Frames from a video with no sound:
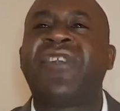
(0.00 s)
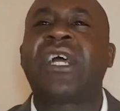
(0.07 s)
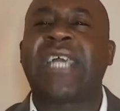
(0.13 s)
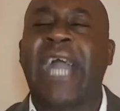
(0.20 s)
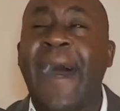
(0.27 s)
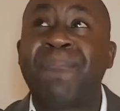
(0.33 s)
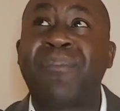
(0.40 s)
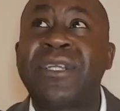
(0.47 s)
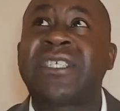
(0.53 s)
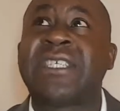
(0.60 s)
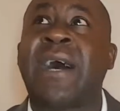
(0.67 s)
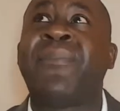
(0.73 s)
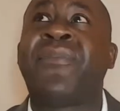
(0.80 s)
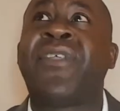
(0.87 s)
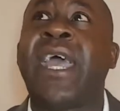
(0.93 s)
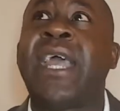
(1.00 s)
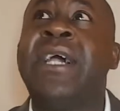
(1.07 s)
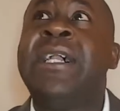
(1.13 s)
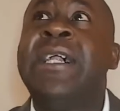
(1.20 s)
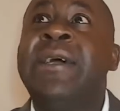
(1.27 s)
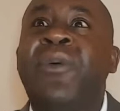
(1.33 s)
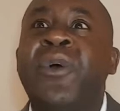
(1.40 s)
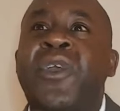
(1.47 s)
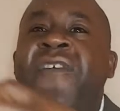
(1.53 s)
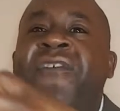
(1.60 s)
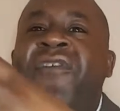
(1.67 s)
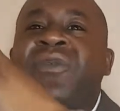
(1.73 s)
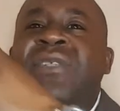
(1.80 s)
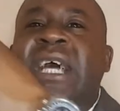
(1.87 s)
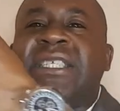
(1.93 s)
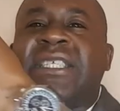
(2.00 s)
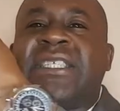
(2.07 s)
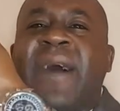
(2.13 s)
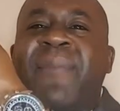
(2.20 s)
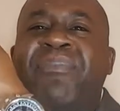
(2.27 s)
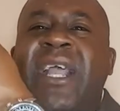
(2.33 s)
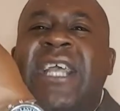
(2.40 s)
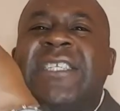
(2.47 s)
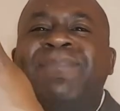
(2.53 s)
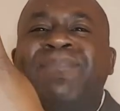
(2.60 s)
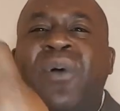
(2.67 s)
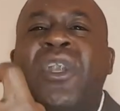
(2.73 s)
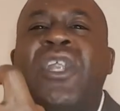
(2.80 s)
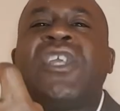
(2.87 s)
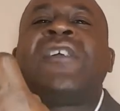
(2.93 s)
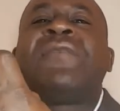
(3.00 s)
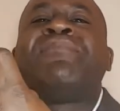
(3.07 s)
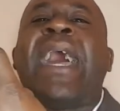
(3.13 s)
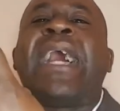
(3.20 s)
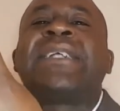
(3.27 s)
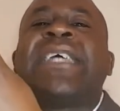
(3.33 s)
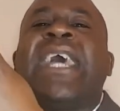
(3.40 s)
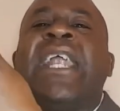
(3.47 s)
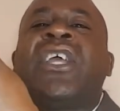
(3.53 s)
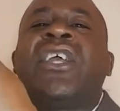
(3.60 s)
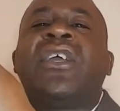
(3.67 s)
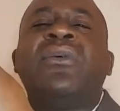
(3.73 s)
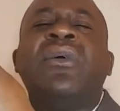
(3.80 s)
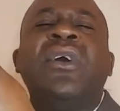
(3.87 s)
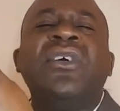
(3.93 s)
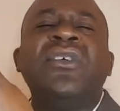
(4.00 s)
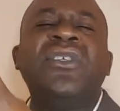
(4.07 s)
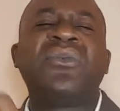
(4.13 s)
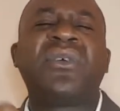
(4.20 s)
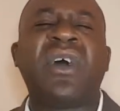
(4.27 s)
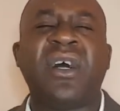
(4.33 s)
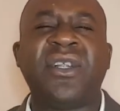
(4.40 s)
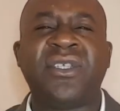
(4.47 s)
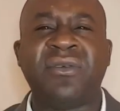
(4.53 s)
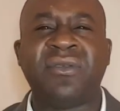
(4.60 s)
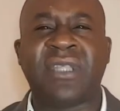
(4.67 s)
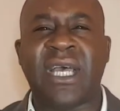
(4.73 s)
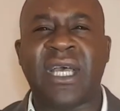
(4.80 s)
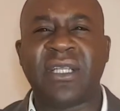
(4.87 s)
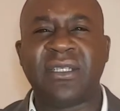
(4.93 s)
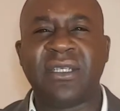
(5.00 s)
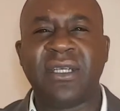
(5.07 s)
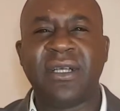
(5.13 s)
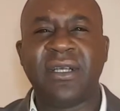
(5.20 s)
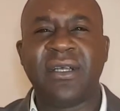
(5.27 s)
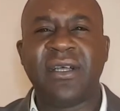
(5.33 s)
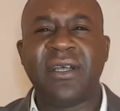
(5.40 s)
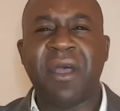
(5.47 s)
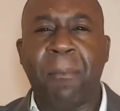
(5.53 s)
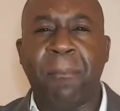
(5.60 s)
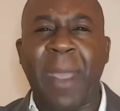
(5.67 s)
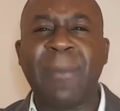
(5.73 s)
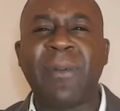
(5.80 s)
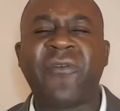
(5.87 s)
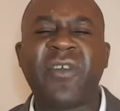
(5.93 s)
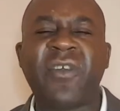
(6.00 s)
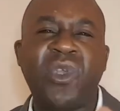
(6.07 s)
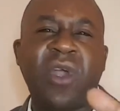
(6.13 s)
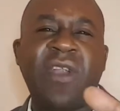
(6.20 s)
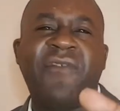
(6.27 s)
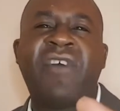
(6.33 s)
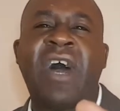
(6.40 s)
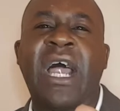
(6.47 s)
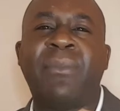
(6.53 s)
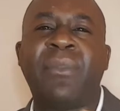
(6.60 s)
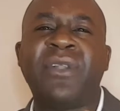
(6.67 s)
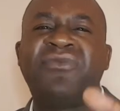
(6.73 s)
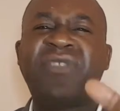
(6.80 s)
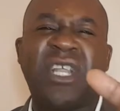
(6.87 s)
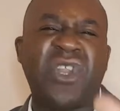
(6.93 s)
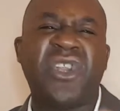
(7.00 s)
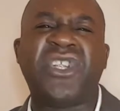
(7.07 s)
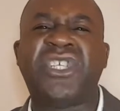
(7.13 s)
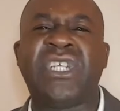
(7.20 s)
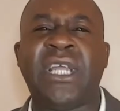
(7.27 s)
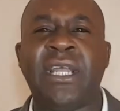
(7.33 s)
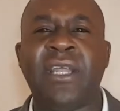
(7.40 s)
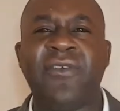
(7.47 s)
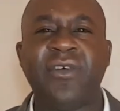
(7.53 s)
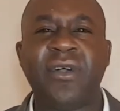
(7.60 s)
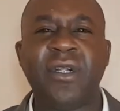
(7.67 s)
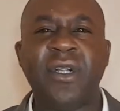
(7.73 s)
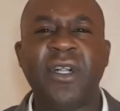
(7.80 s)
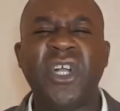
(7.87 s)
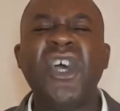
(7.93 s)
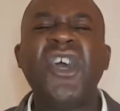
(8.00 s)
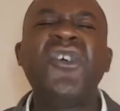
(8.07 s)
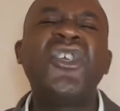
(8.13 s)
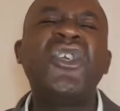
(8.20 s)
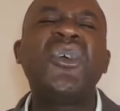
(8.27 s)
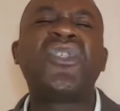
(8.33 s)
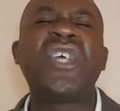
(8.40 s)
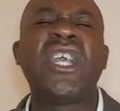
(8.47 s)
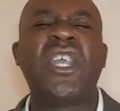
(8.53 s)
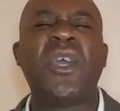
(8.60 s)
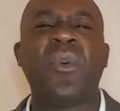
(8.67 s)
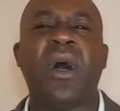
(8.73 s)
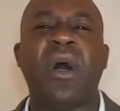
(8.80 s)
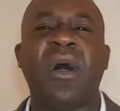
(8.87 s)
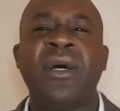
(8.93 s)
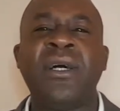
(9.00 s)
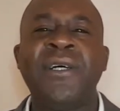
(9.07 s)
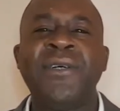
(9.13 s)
and accomplish something, but you feel that something is pulling you back, telling you, you can't do that. People from your environment, they don't achieve. Who do you think you are?